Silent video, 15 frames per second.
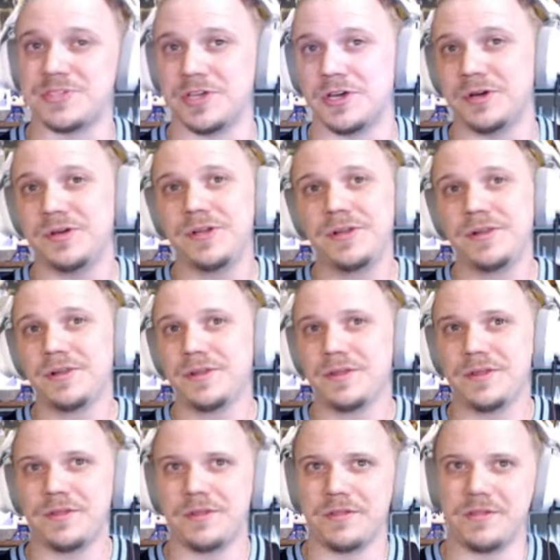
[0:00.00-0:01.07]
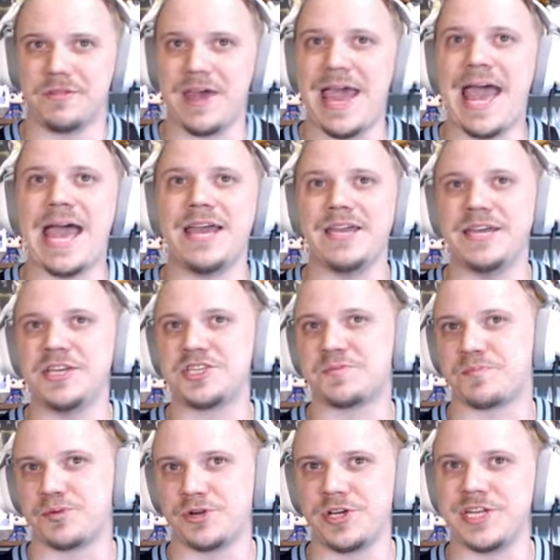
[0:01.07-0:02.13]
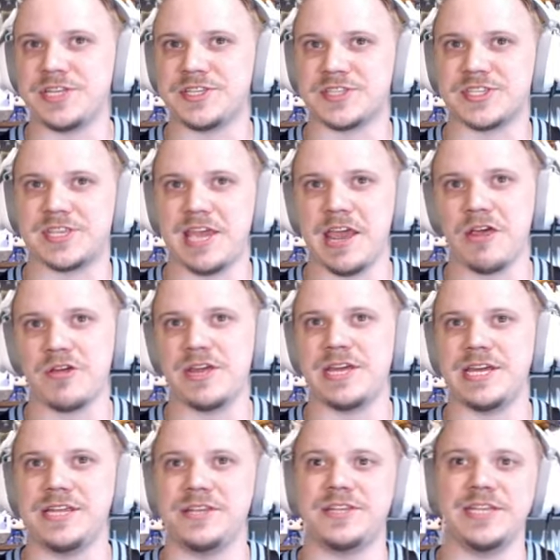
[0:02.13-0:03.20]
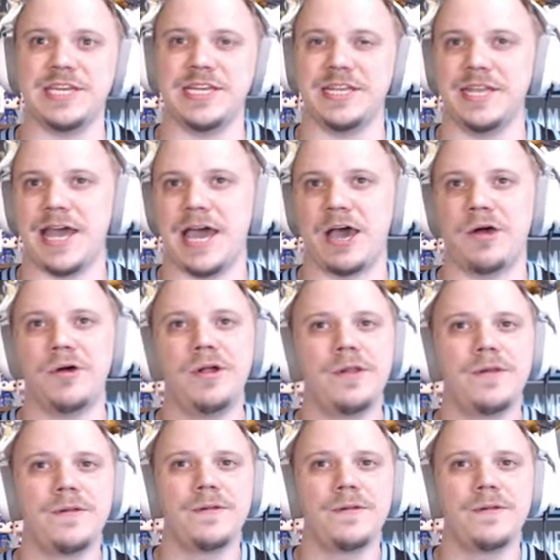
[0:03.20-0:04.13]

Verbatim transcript: So that is pretty scary indeed. Now,